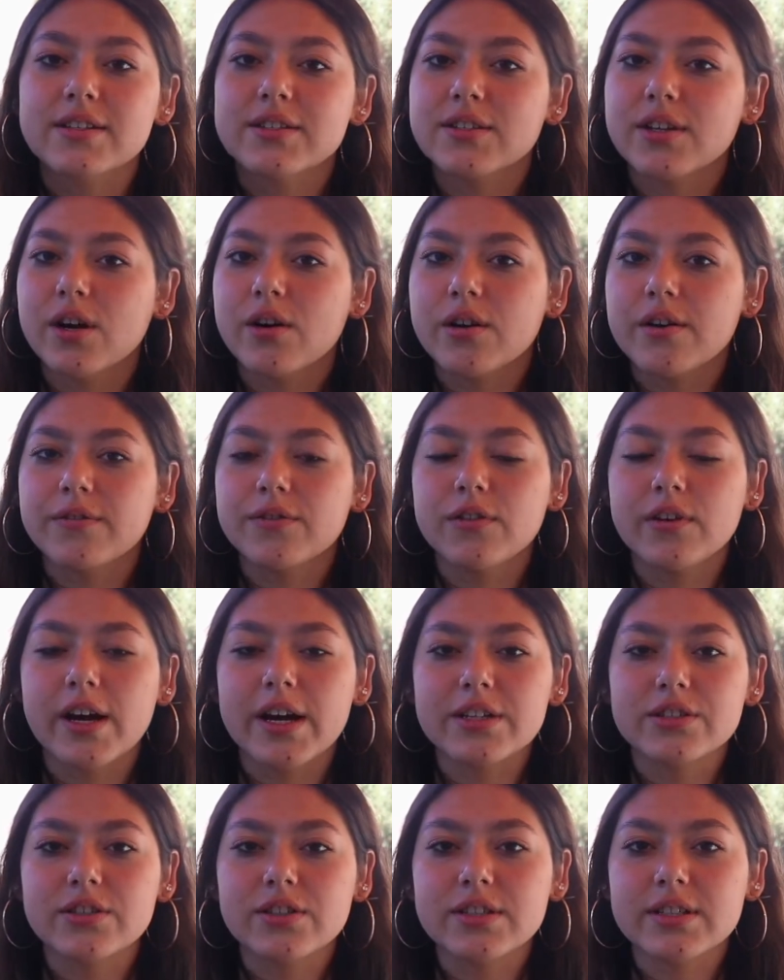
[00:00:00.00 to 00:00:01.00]
So if you
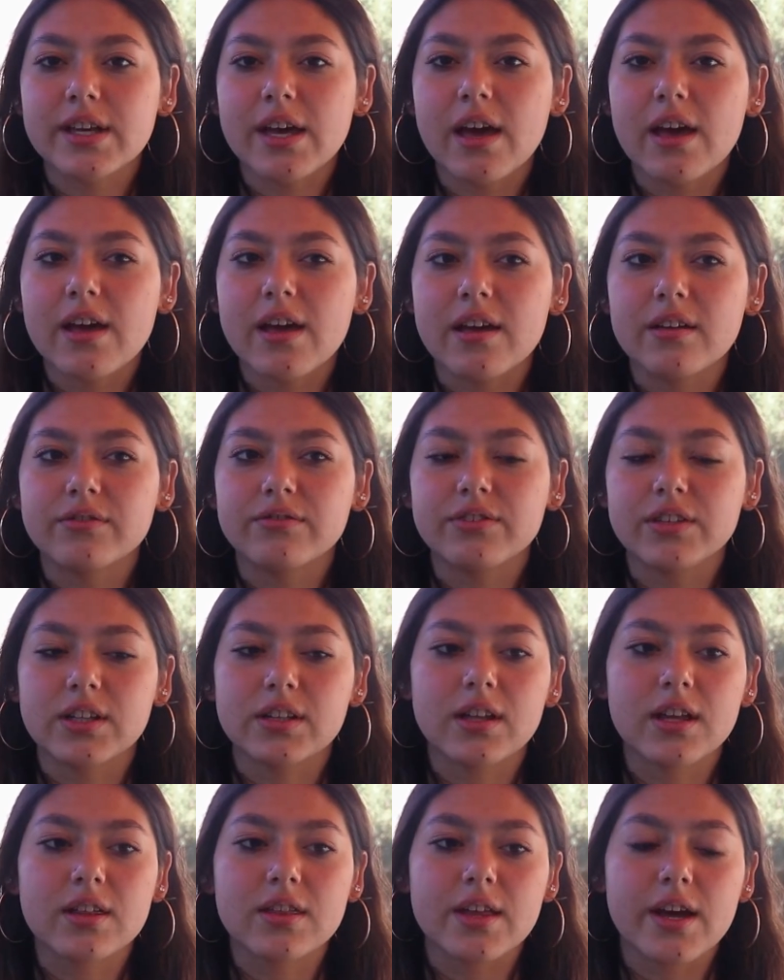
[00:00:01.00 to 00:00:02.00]
guys just get a
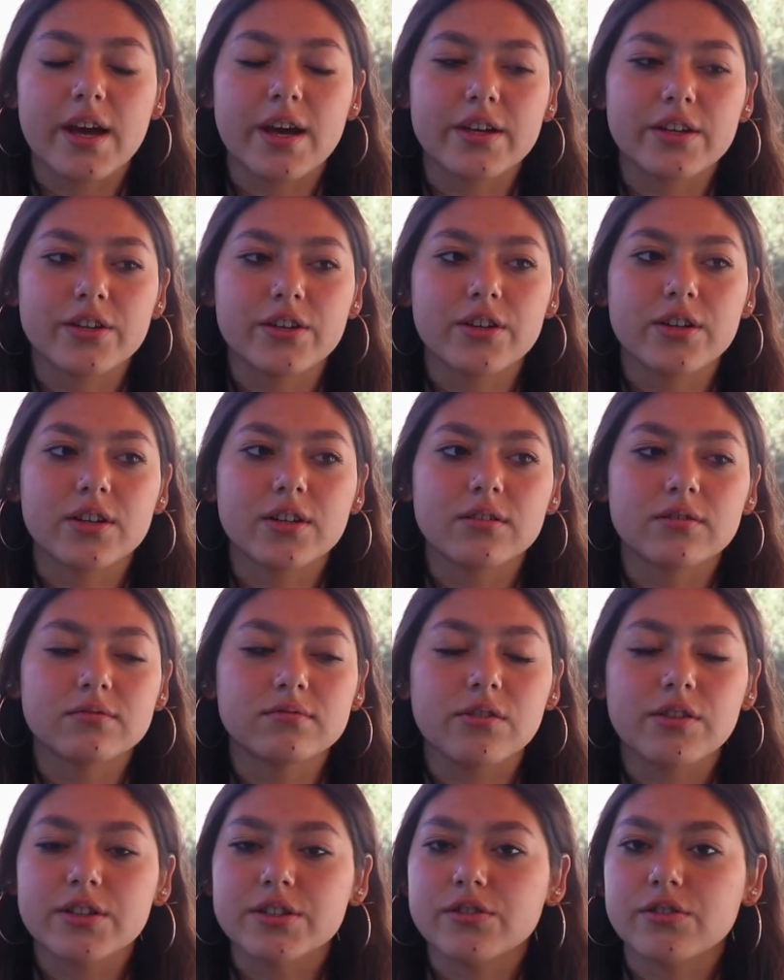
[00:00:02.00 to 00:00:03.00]
feeling that your
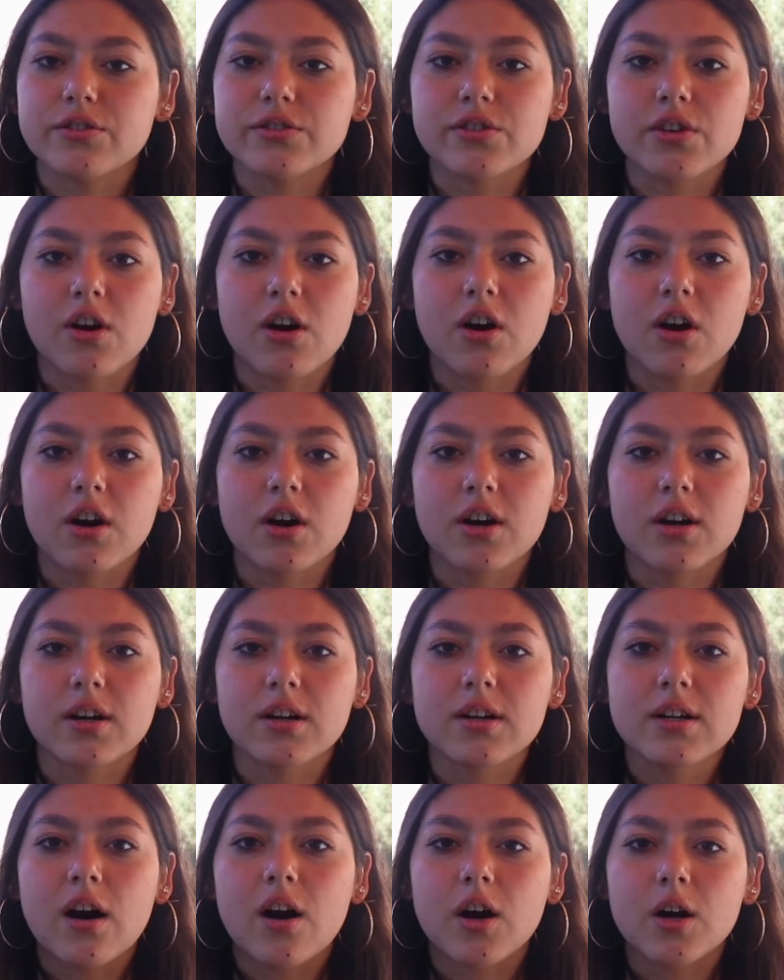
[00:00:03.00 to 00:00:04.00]
crystals are
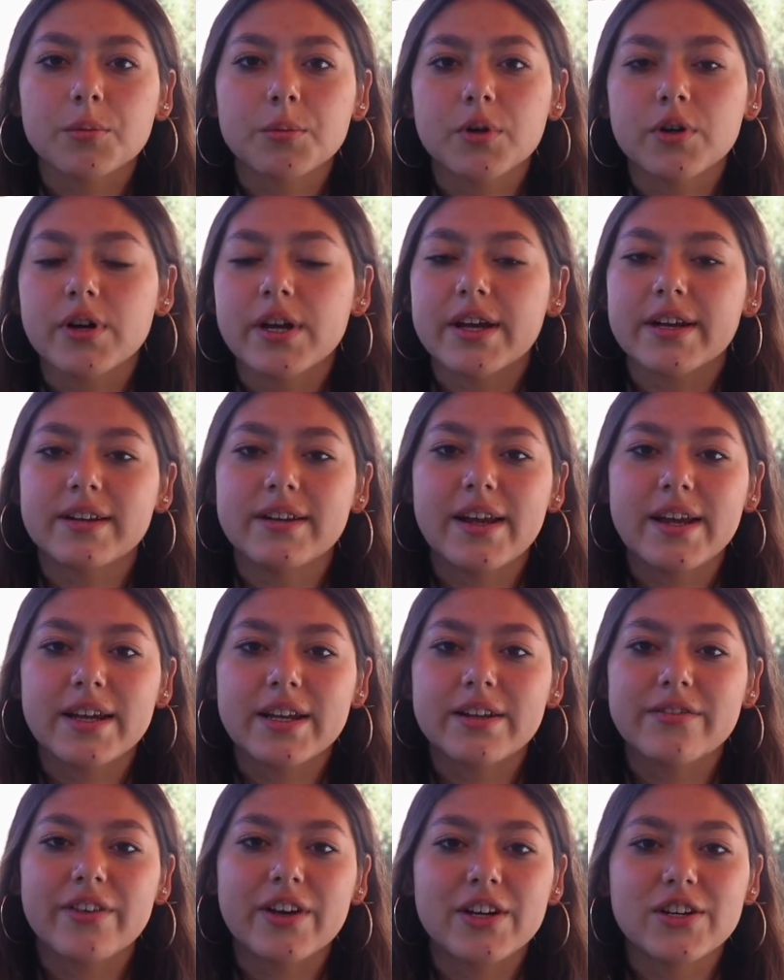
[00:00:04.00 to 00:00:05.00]
harboring
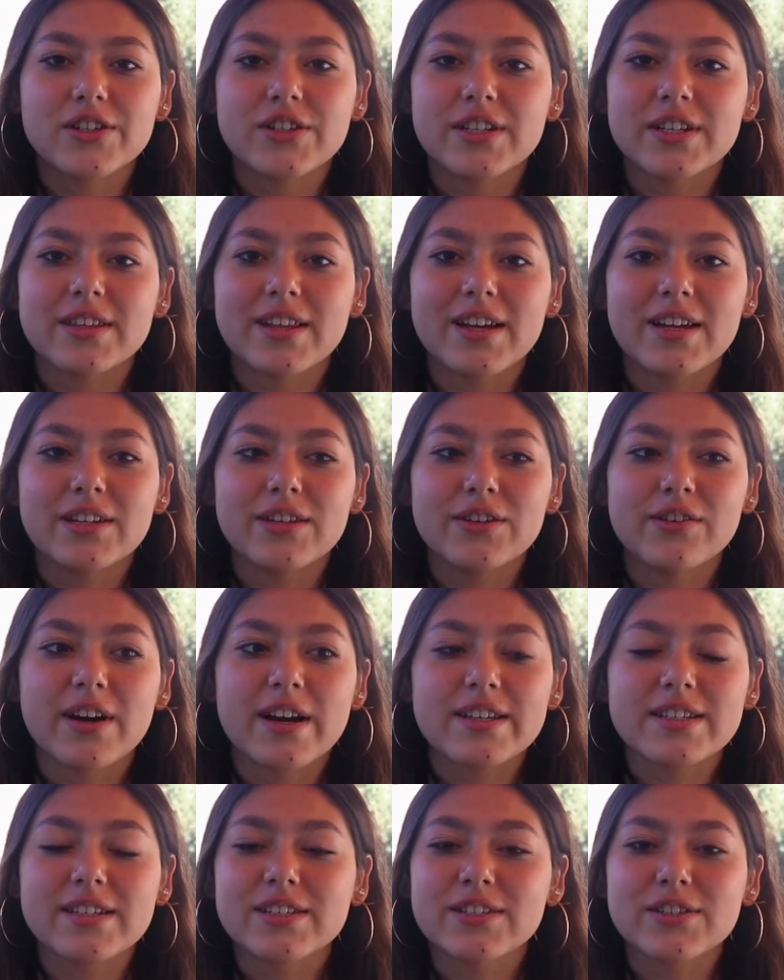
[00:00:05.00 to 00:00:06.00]
negative energy, then you
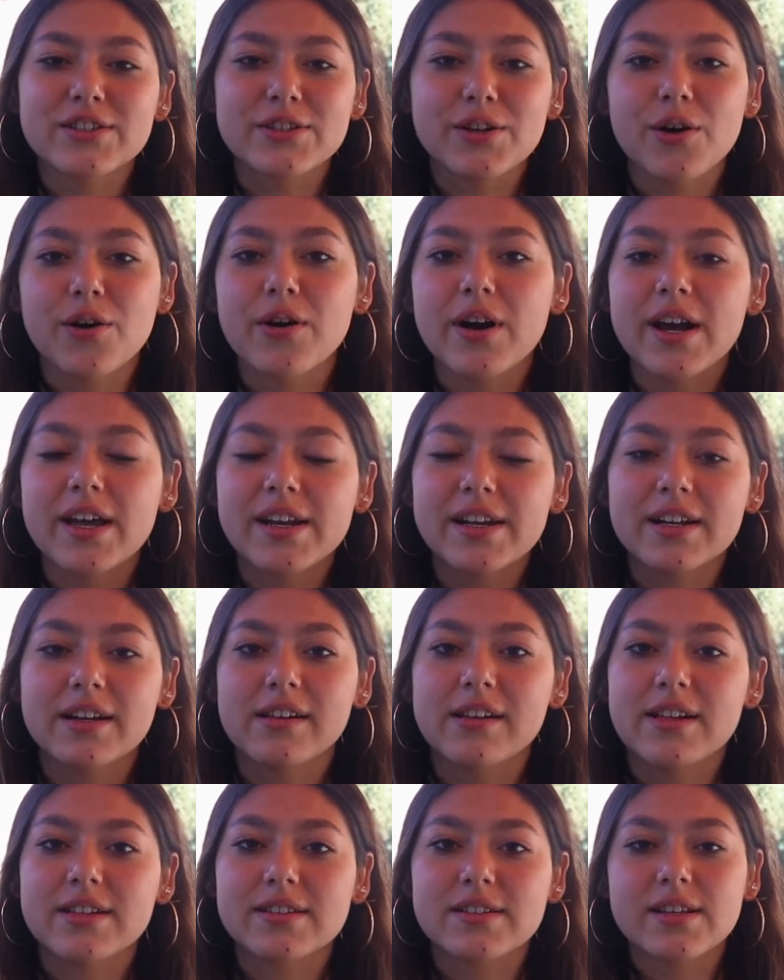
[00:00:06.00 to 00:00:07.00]
guys can just go ahead and
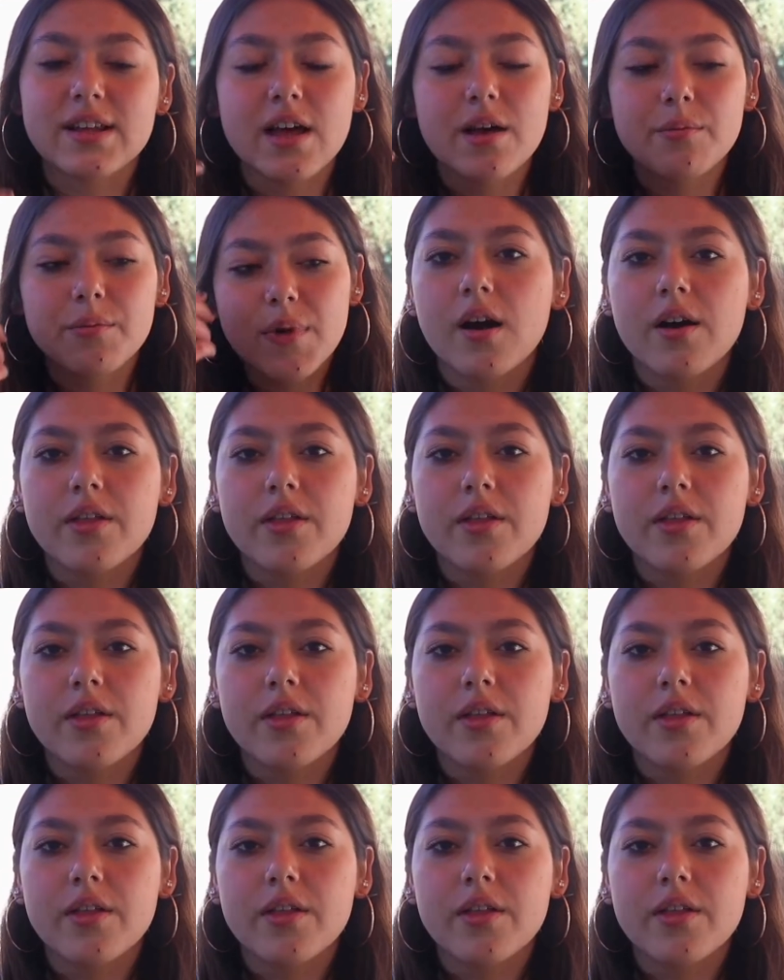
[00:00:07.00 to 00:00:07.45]
cleanse them.